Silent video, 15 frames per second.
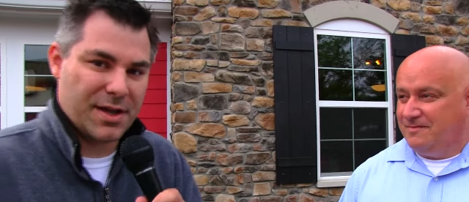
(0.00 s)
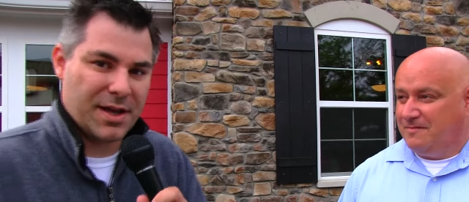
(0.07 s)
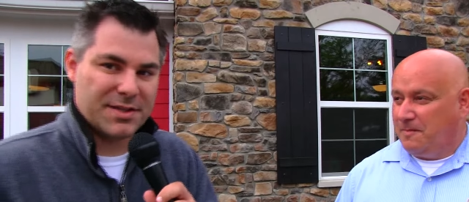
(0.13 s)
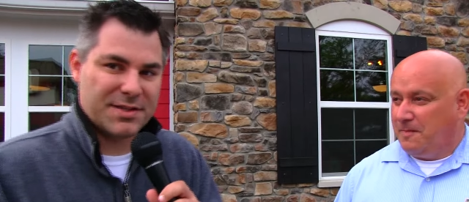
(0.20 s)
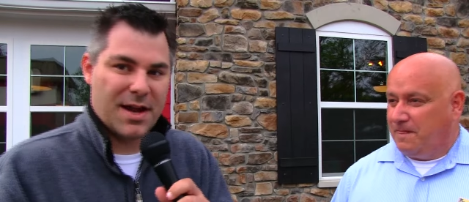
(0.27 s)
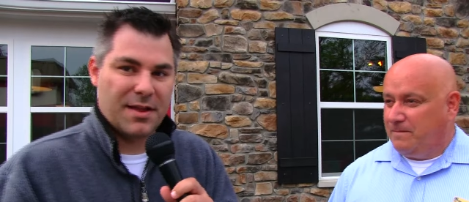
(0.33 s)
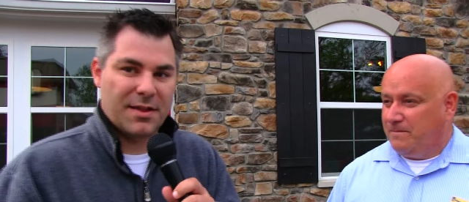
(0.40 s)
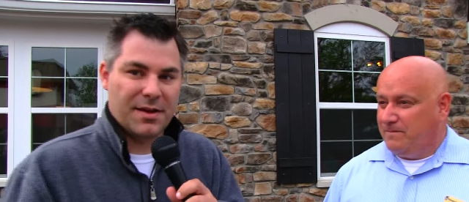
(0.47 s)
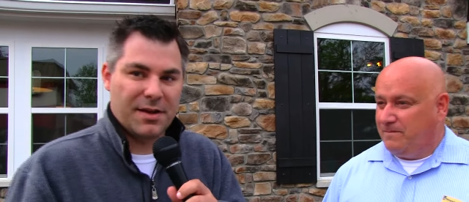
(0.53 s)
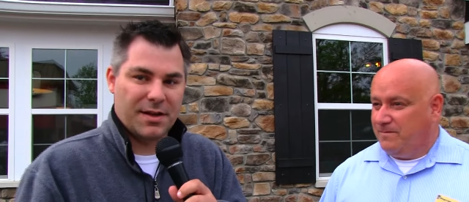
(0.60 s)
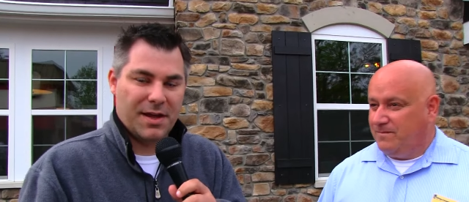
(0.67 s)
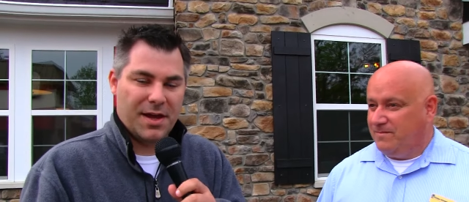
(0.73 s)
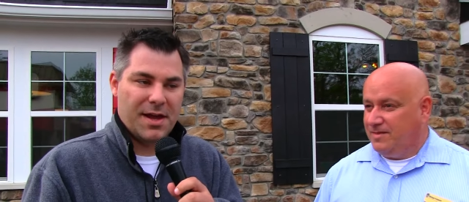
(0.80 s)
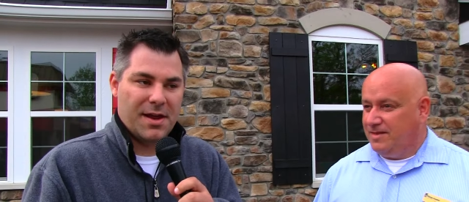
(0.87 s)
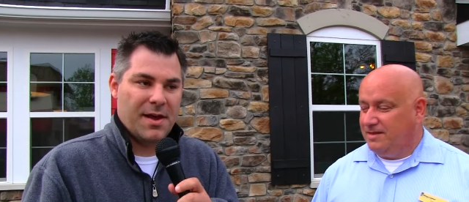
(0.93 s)
Speaker 1: at Kings Island at
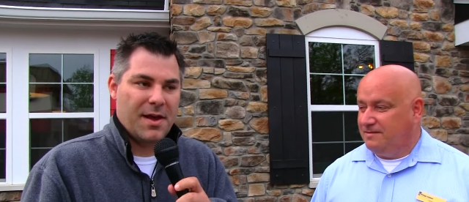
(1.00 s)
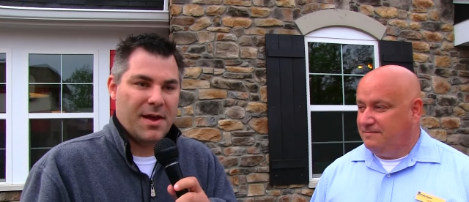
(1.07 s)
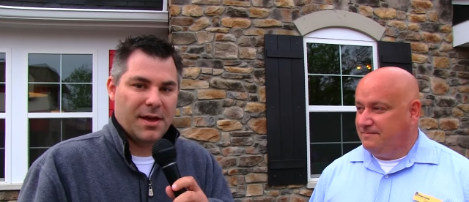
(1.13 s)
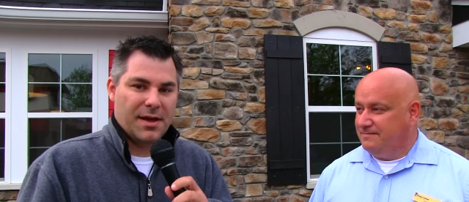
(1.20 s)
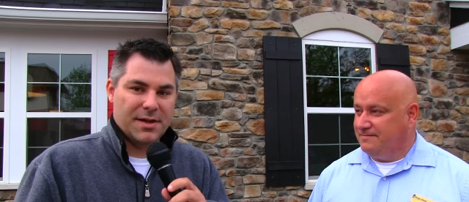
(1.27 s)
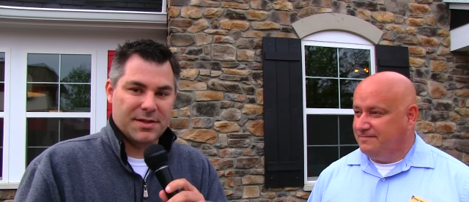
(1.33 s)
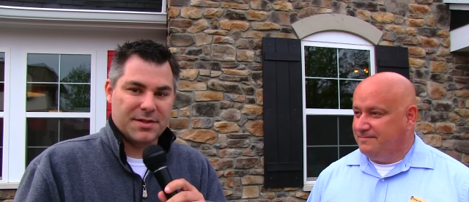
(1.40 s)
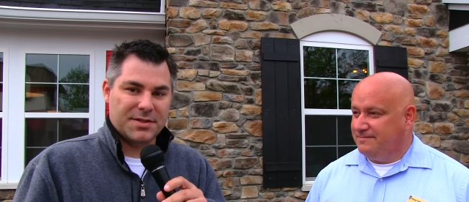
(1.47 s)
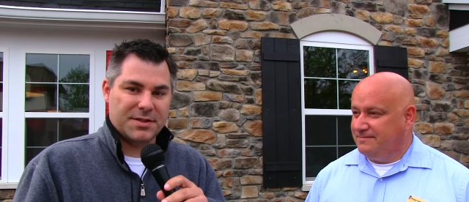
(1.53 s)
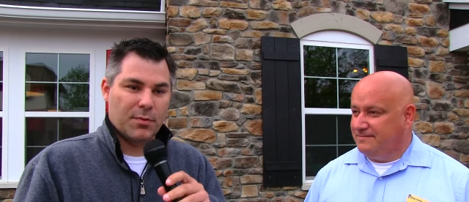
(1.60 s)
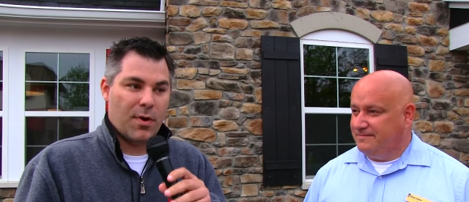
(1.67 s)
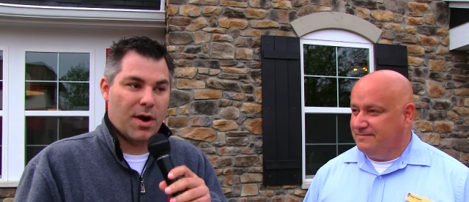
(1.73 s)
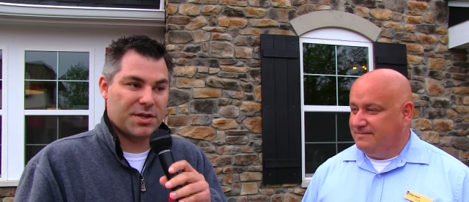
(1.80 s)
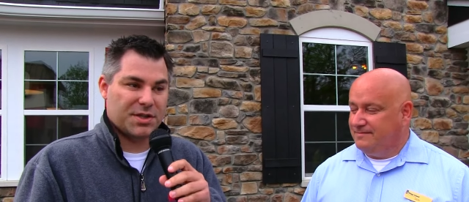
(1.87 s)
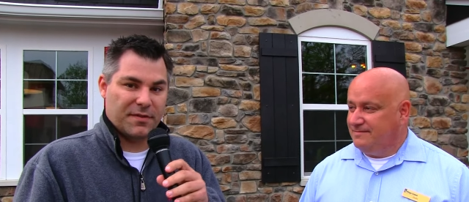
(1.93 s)
night is to
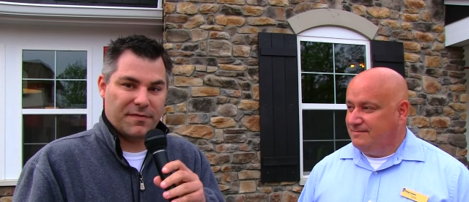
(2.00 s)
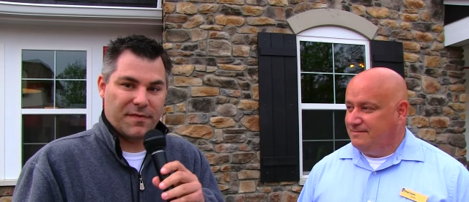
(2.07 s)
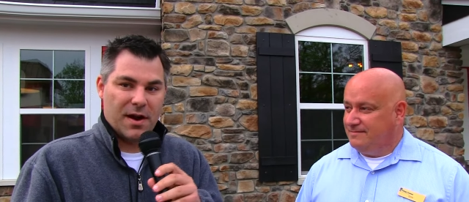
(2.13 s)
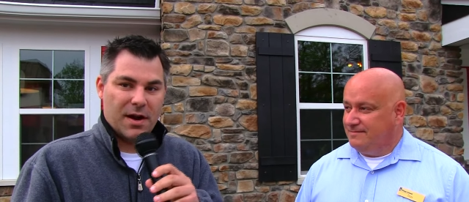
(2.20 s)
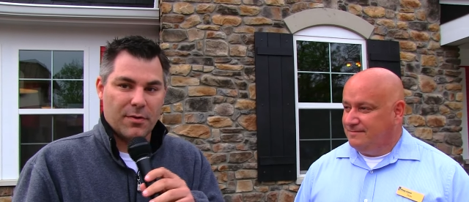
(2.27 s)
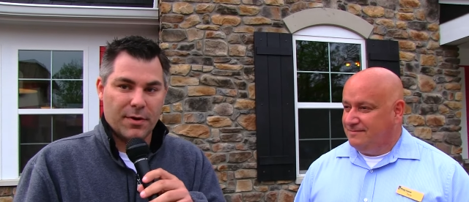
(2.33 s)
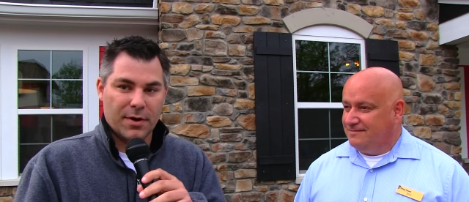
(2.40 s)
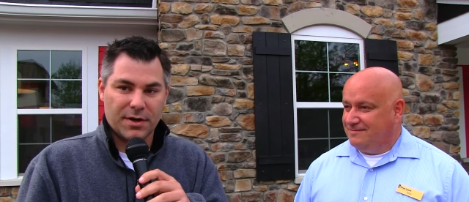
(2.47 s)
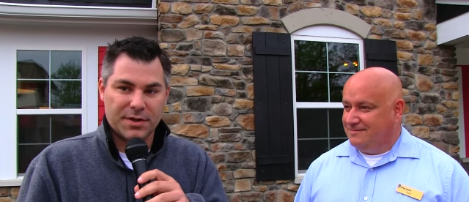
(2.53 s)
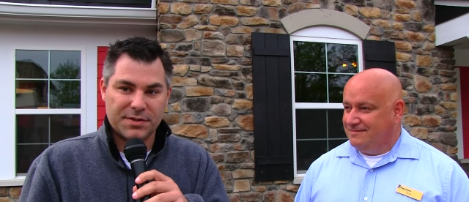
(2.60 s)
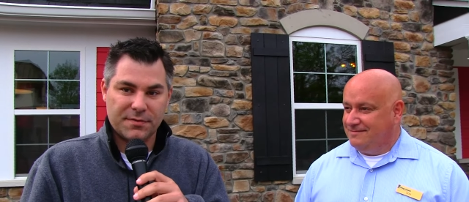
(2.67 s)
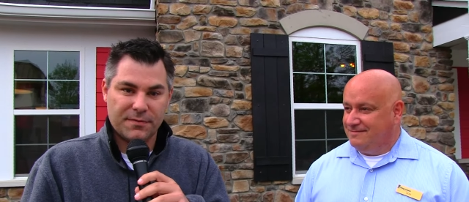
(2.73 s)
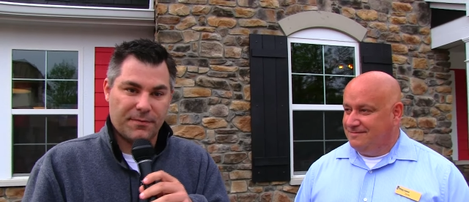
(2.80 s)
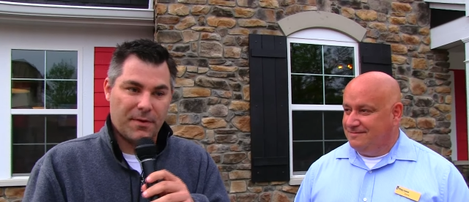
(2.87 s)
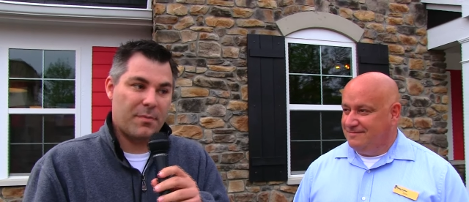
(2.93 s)
watch the
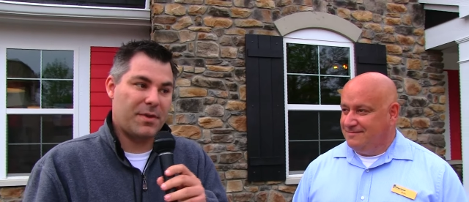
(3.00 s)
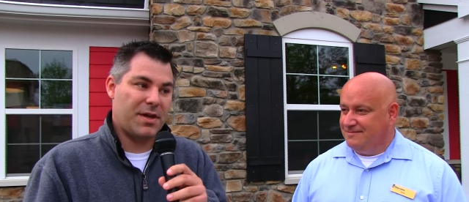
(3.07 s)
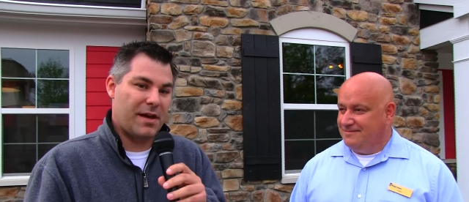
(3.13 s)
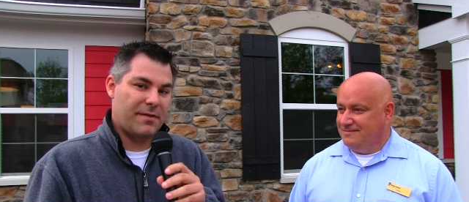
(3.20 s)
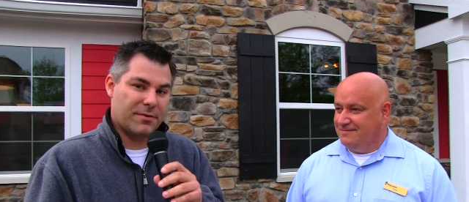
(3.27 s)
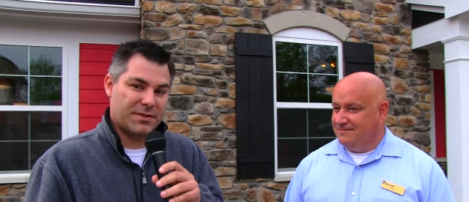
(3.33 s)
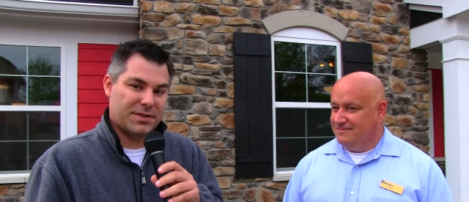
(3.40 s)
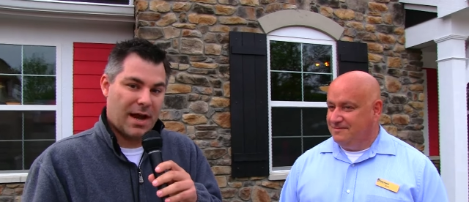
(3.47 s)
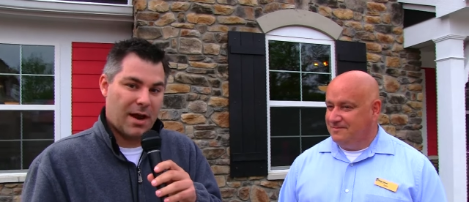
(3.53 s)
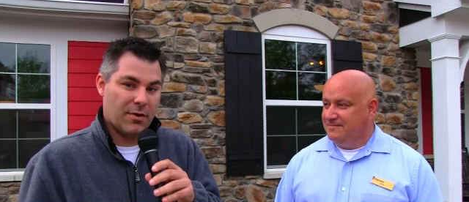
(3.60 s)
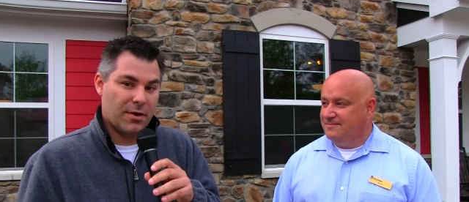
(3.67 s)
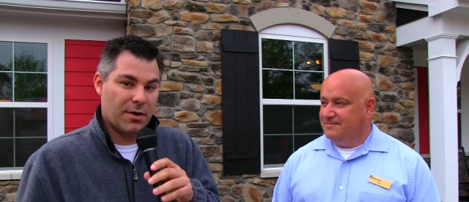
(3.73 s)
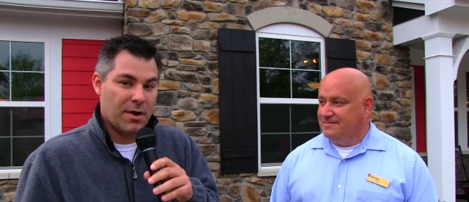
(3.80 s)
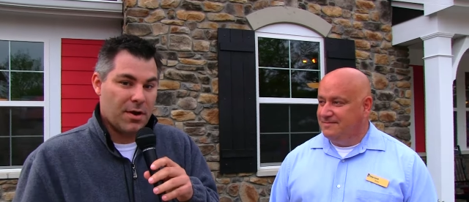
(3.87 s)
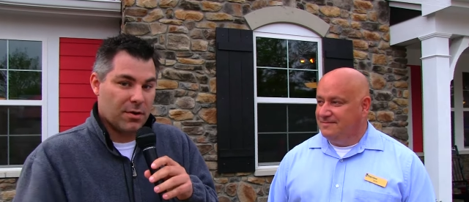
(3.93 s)
fireworks from the Eiffel
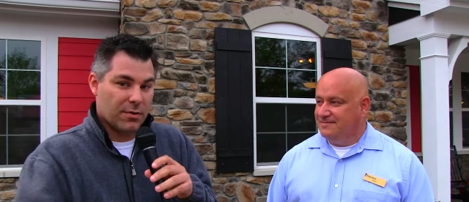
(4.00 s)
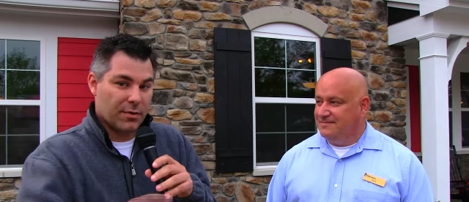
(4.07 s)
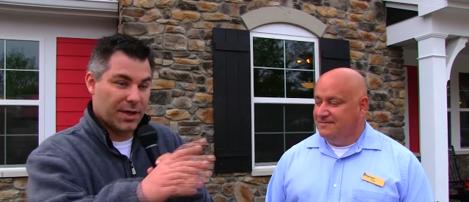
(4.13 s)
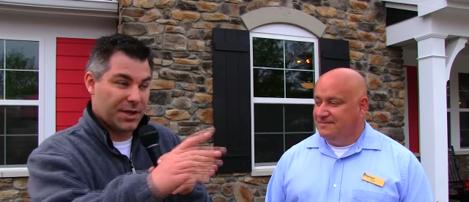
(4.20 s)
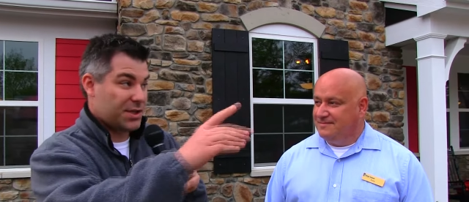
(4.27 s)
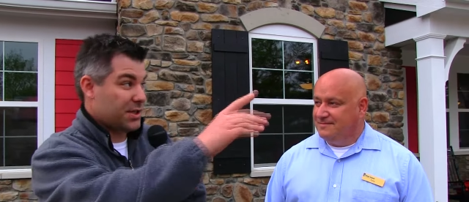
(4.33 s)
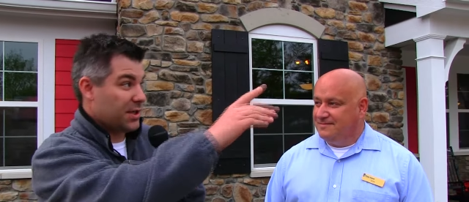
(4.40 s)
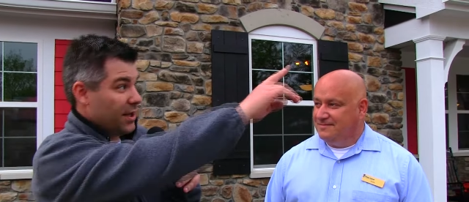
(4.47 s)
Tower, which